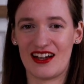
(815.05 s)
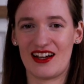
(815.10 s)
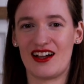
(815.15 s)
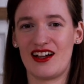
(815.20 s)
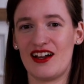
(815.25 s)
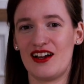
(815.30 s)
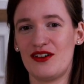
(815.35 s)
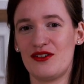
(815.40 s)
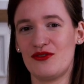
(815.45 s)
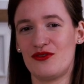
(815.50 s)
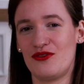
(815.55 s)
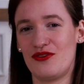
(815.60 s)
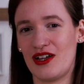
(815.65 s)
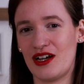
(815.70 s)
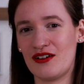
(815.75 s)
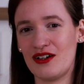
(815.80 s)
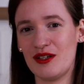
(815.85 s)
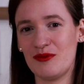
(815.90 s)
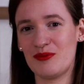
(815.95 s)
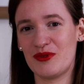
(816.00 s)
are
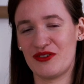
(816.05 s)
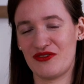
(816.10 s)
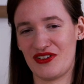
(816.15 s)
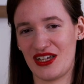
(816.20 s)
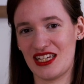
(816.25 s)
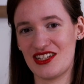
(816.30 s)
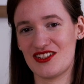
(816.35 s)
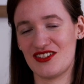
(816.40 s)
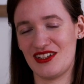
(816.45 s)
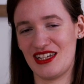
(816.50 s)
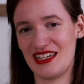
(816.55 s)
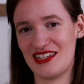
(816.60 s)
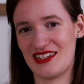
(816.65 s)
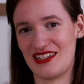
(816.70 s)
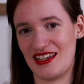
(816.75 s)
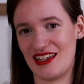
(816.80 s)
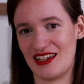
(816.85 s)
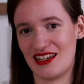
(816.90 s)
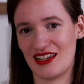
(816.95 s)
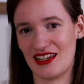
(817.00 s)
very
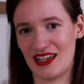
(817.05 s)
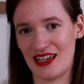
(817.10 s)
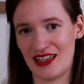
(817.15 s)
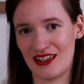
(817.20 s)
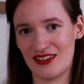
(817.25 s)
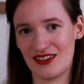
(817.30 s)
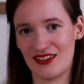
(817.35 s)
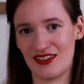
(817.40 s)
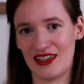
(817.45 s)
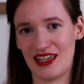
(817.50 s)
perfectionistic and